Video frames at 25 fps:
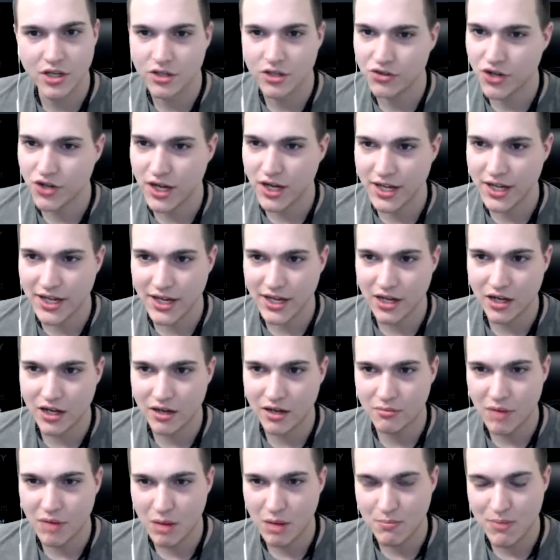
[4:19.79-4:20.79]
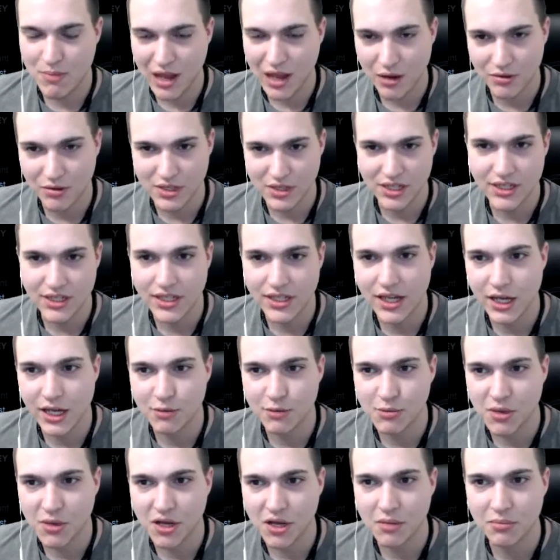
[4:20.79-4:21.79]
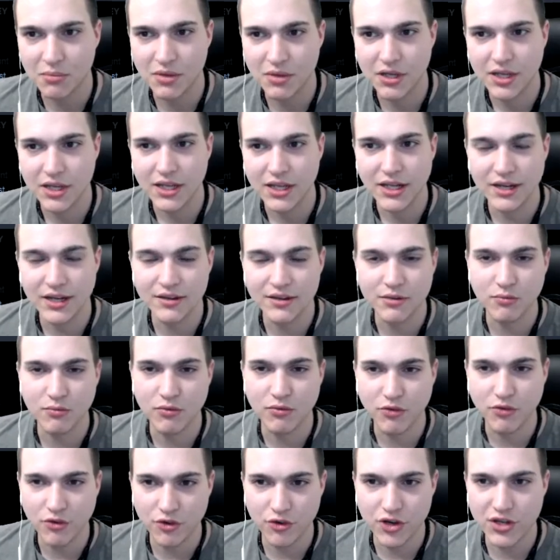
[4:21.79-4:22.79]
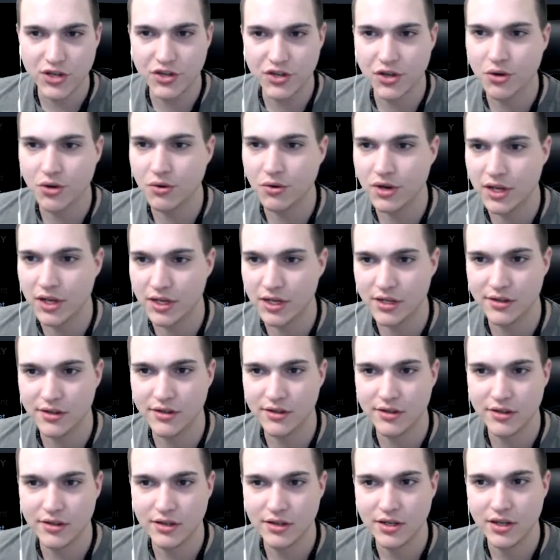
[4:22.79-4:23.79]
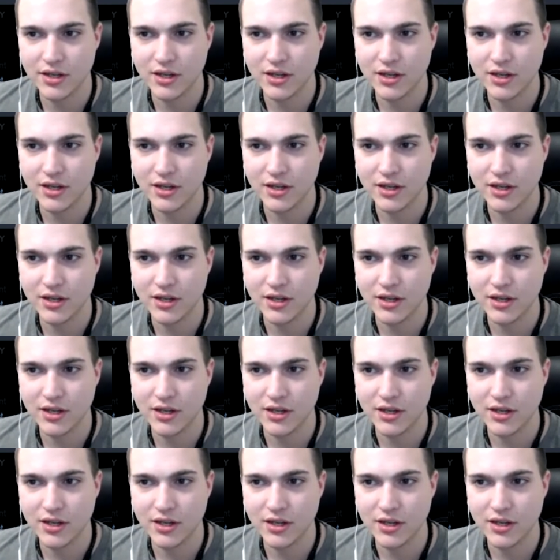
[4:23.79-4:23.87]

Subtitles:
Try to get my bounty game up. Get some free tokens.